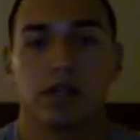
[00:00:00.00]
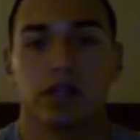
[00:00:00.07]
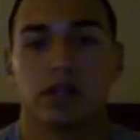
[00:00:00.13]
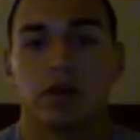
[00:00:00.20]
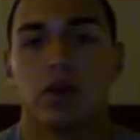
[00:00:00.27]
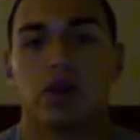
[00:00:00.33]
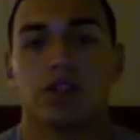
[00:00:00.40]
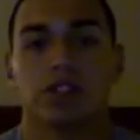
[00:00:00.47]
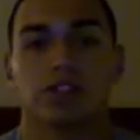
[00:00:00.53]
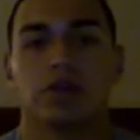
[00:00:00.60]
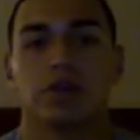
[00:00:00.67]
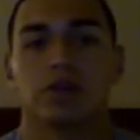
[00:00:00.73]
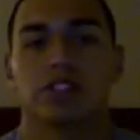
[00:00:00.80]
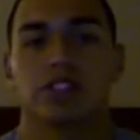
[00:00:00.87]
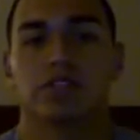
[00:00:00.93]
You'll also
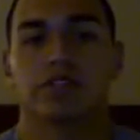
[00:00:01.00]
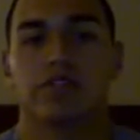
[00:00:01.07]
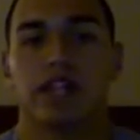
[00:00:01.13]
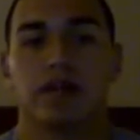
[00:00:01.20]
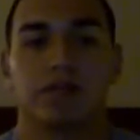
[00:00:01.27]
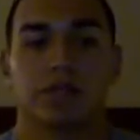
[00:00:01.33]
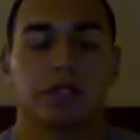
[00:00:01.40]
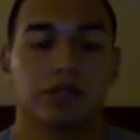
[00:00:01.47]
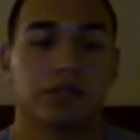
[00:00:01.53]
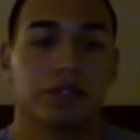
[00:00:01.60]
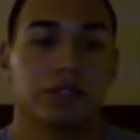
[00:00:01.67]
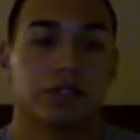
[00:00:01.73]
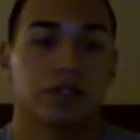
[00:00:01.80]
notice the flaps lowering,